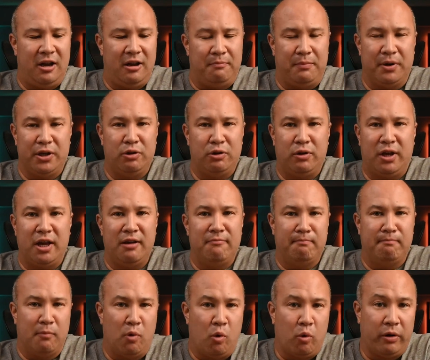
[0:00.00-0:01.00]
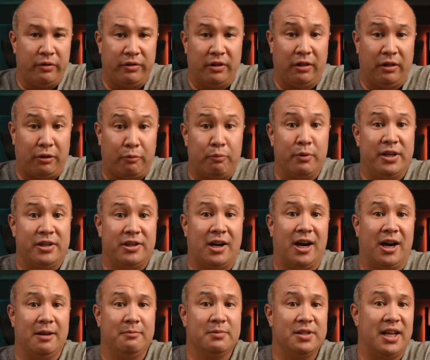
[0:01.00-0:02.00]
but you get more than 3
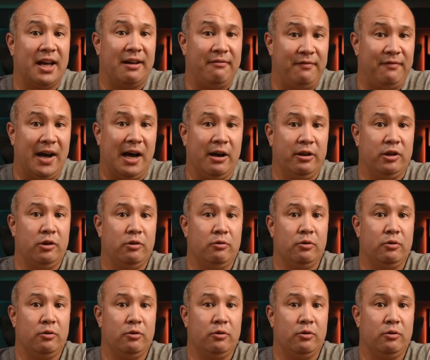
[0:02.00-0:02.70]
times that value,